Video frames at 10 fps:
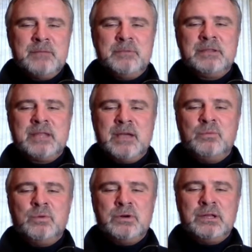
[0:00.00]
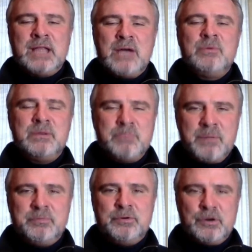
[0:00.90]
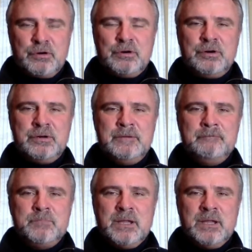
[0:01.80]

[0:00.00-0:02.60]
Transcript: but that we're allowing people to earn